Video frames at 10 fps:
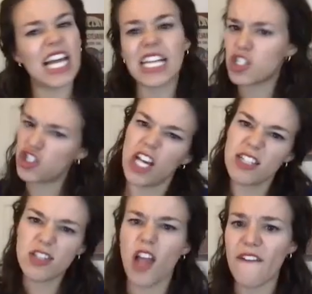That's
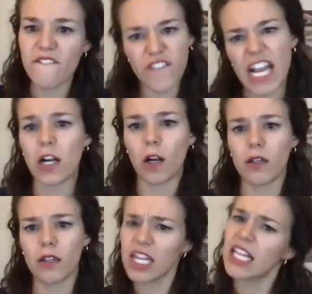just not fair.
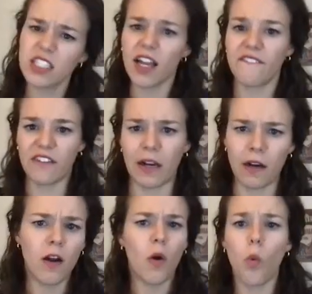That's not fair.
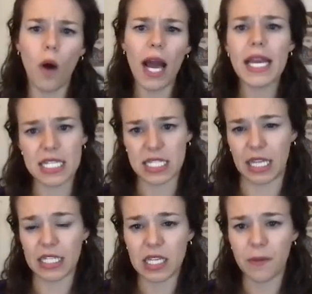Why is
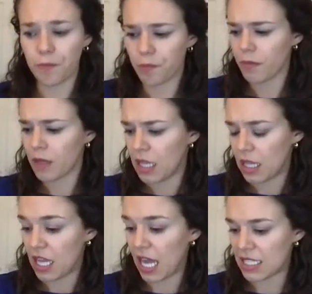it
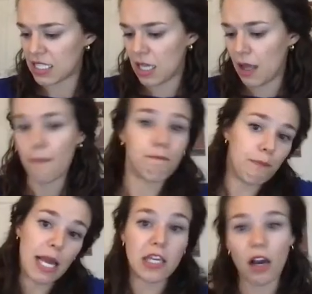that
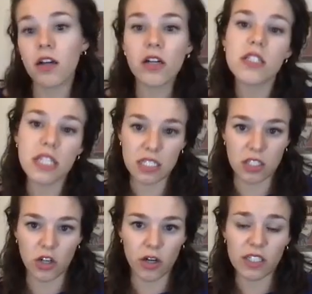my younger
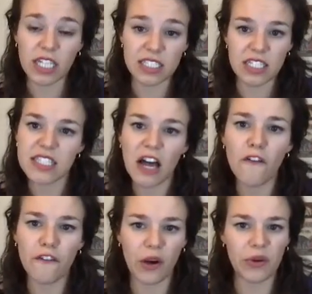sister gets a cell
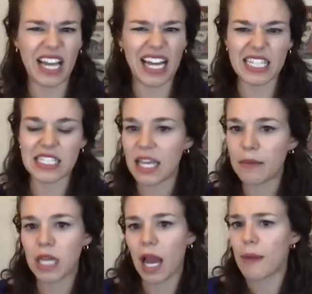phone at the
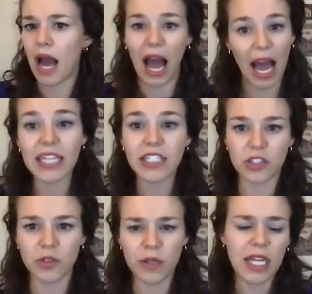same time I
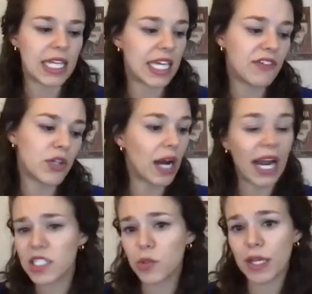do, even though
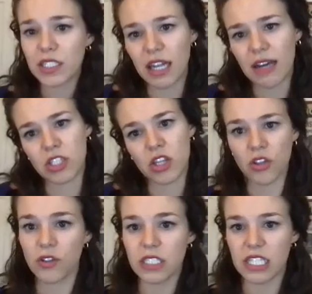I had to wait till I was
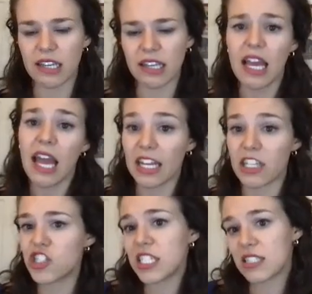13 and
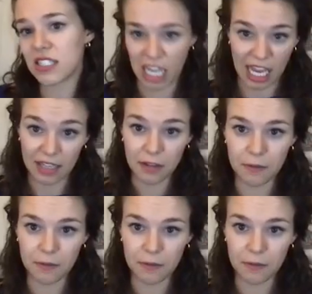she's 10.